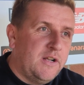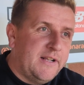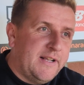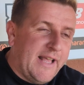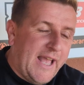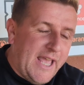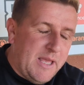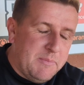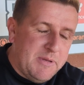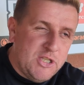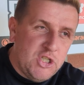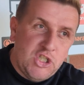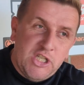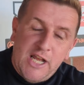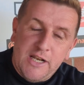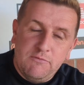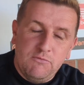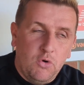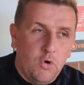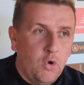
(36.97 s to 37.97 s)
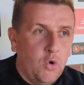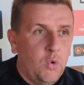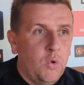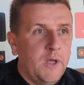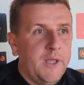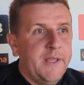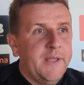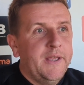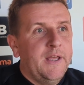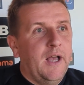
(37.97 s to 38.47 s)
game in
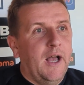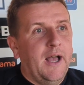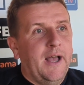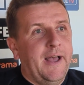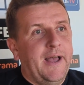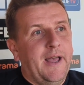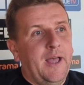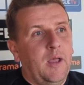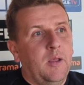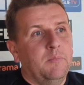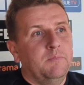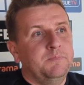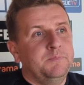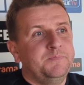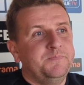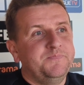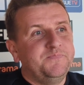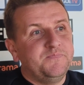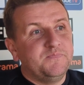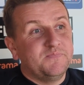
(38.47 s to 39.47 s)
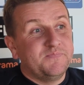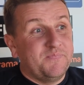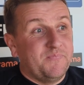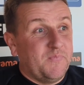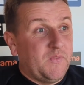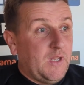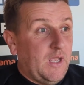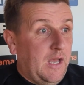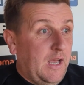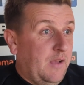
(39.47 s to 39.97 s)
general,
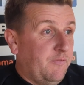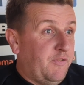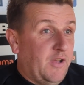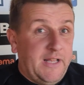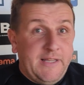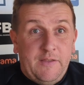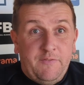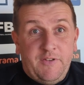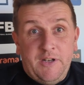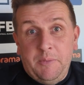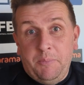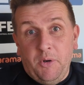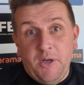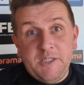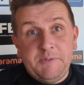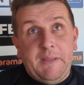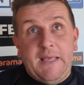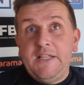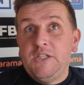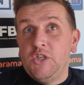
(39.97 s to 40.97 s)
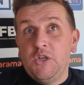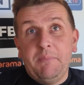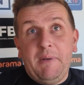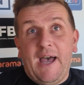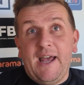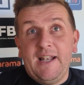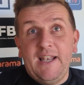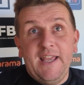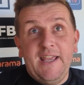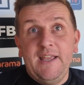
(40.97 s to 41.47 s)
I don't think the boys played too
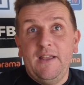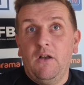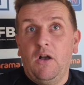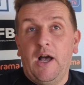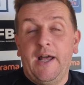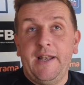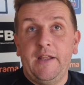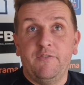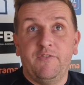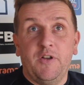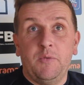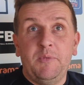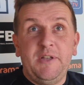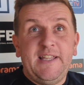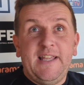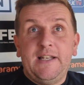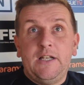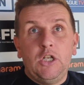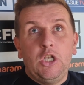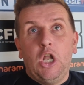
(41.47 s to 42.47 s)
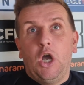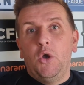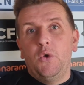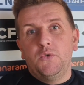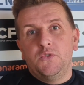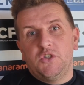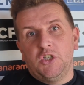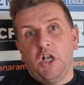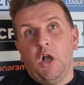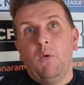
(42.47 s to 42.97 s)
badly. I don't think we did
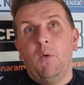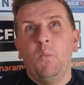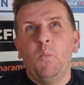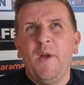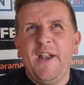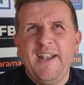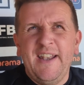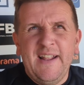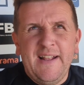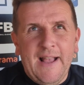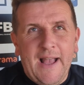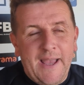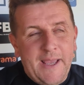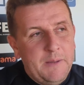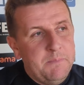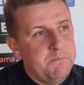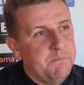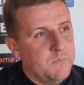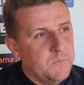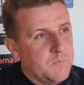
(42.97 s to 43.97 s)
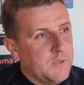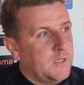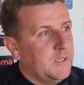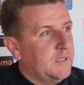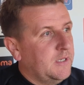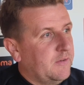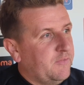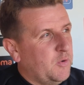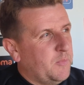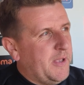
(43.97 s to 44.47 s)
loads to go and win the game.
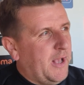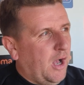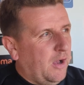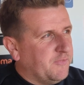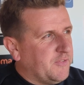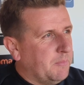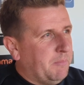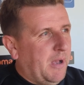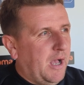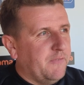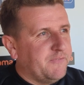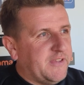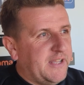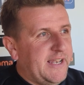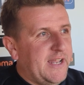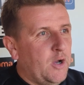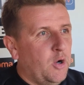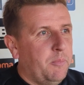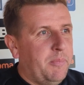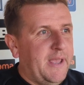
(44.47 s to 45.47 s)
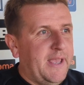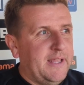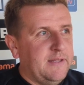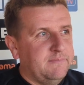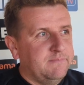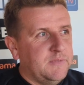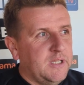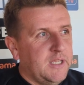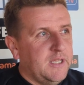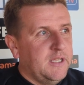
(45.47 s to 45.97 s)
I thought we huffed and puffed a little bit,
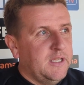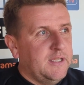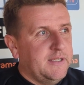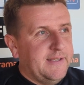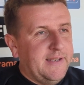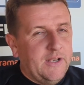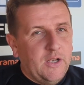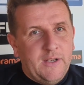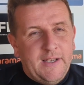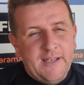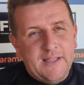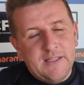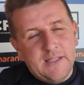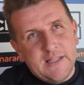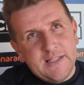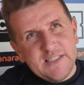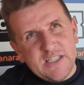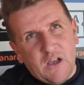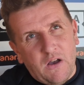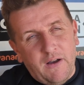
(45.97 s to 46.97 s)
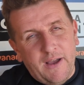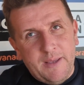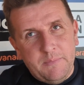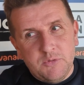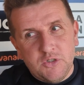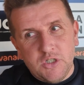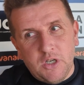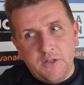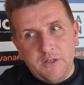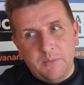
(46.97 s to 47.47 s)
and the
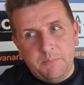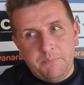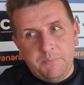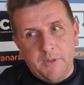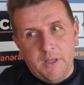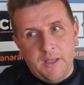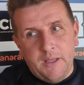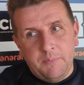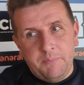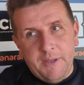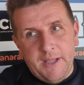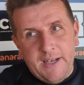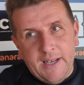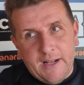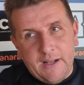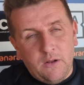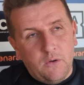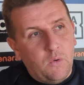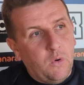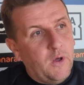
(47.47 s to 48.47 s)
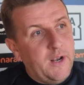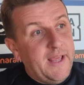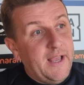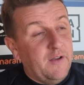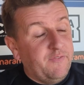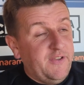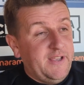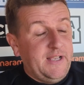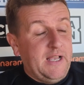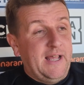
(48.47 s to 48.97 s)
time showed a bit lack of quality.
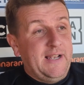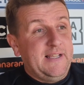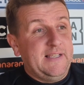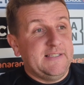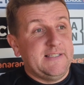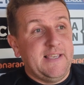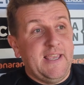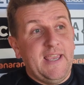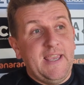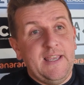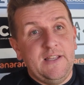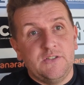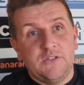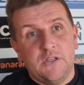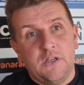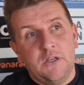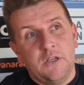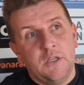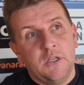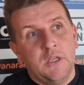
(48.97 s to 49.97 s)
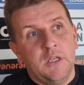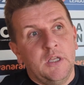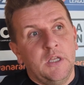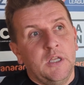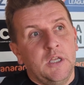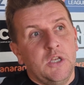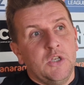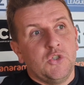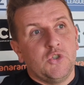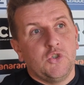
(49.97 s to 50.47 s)
I think, and it's key to
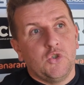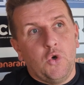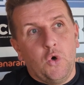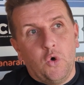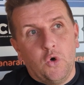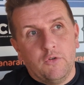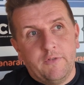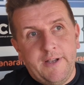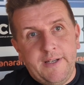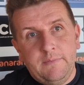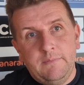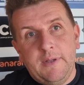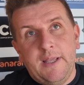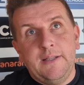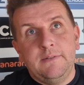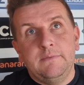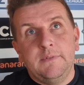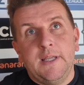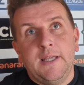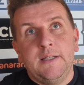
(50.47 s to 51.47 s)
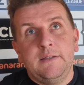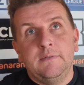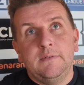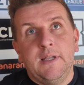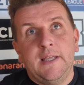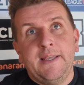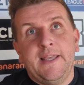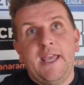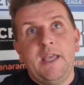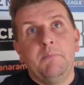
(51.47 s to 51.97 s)
score in
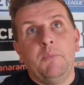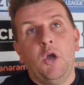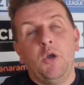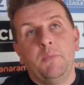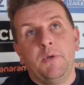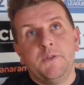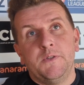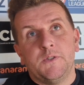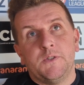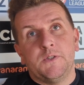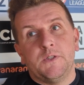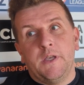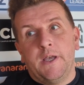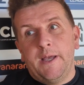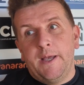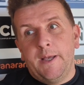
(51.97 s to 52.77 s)
key moments.